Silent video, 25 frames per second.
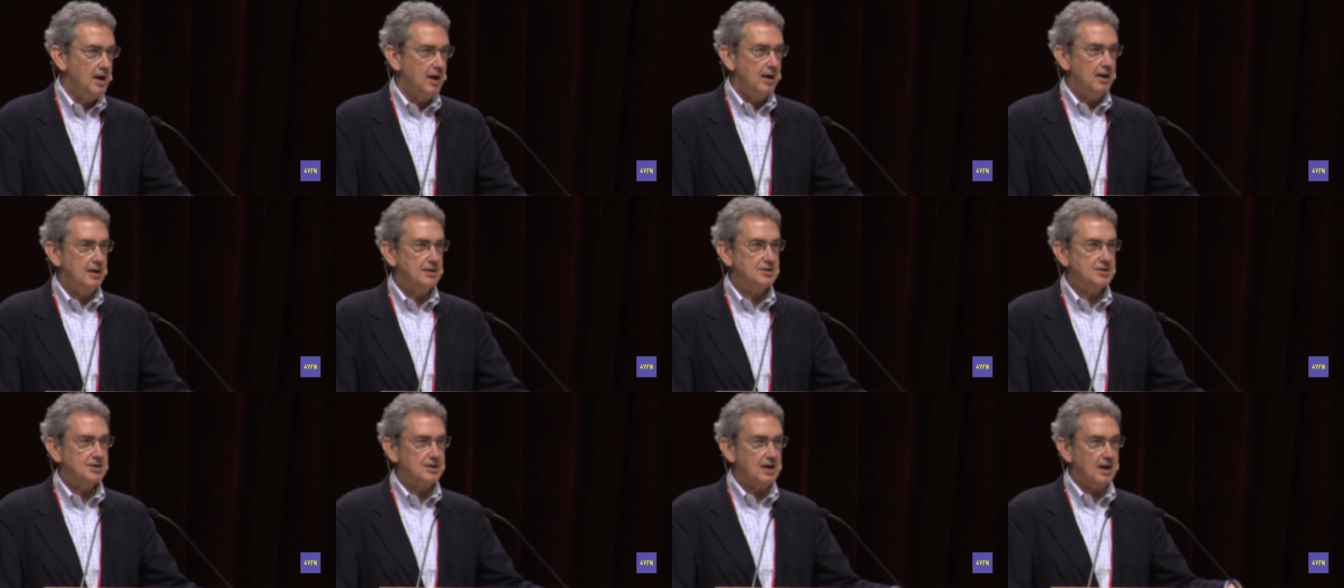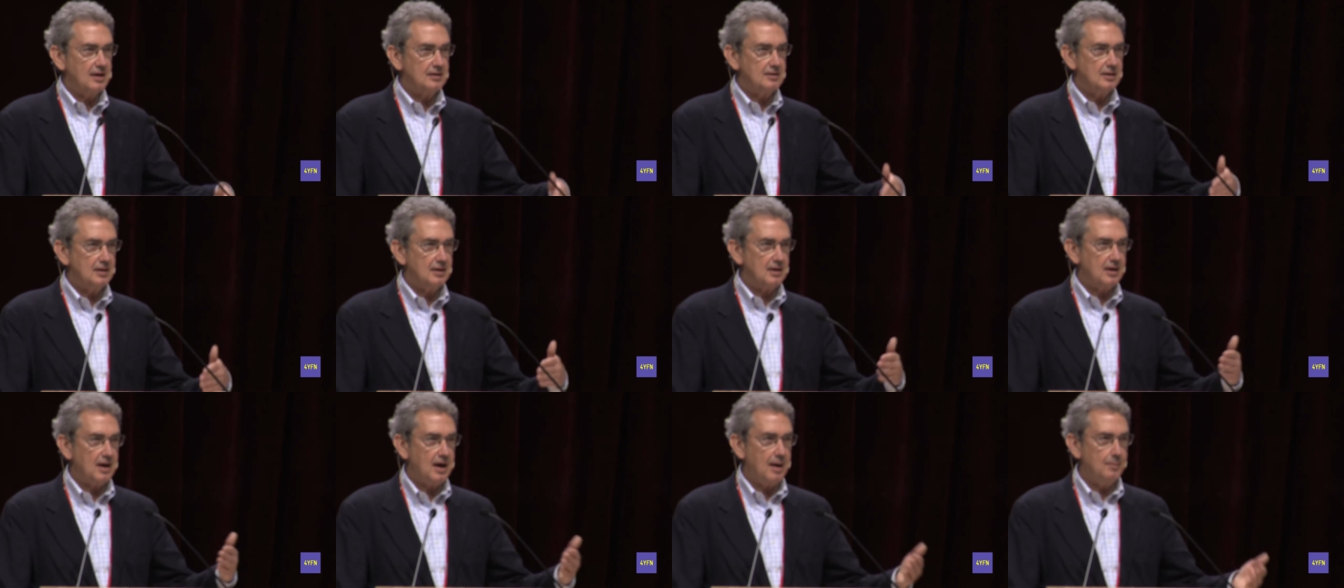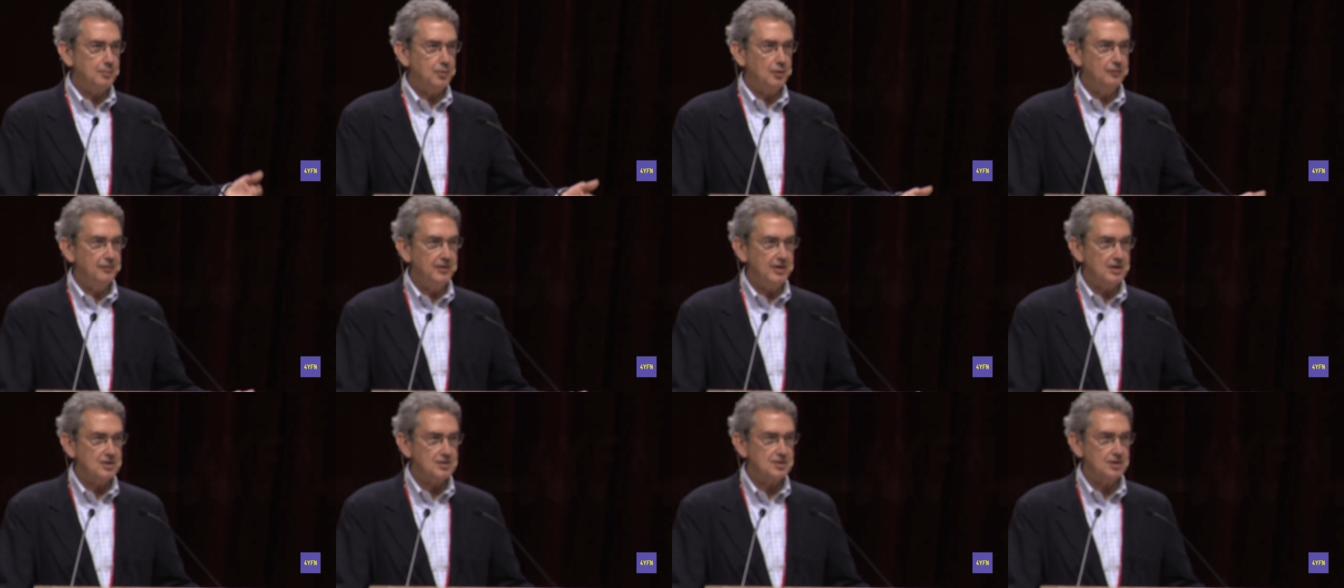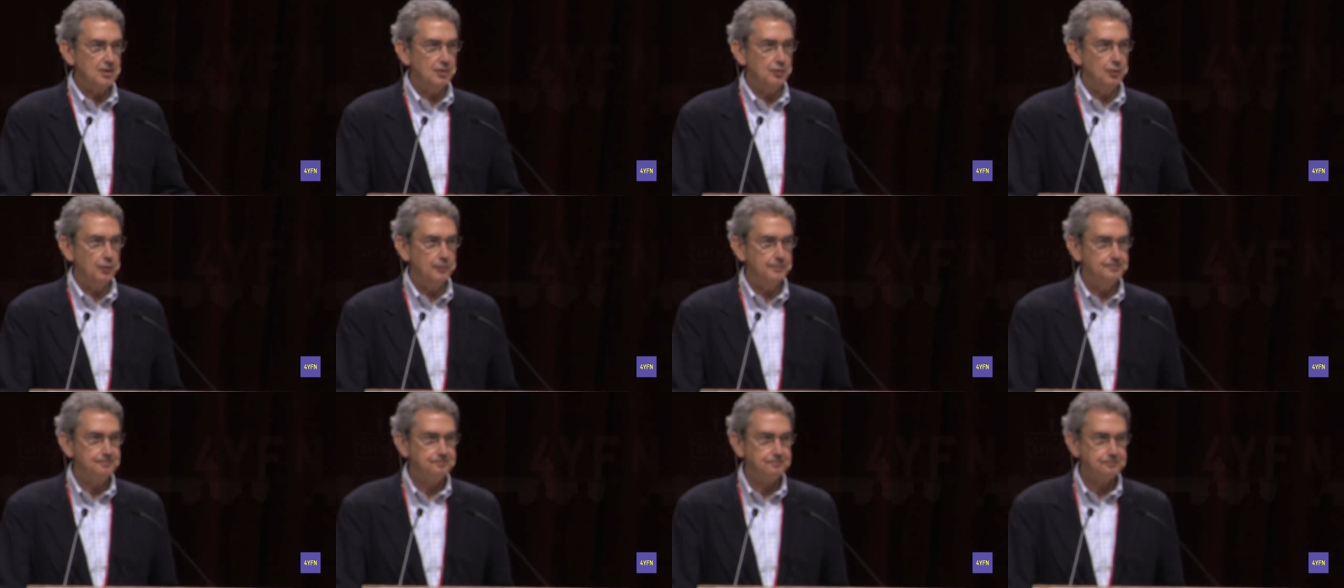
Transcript: It started a couple of years ago.